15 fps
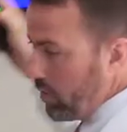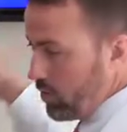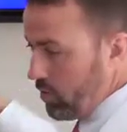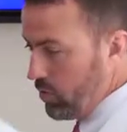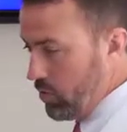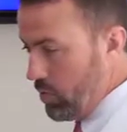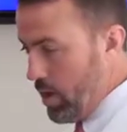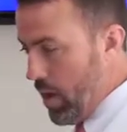this
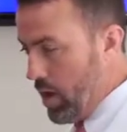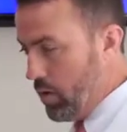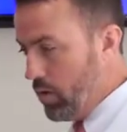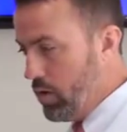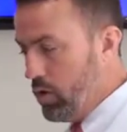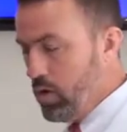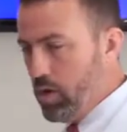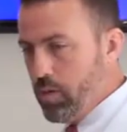is
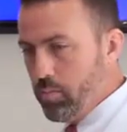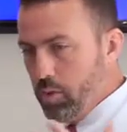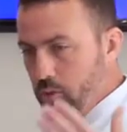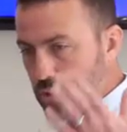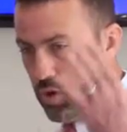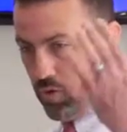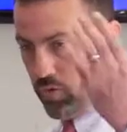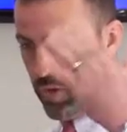about,
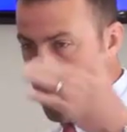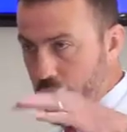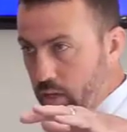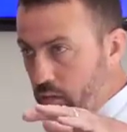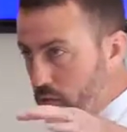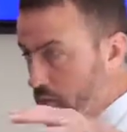preserving that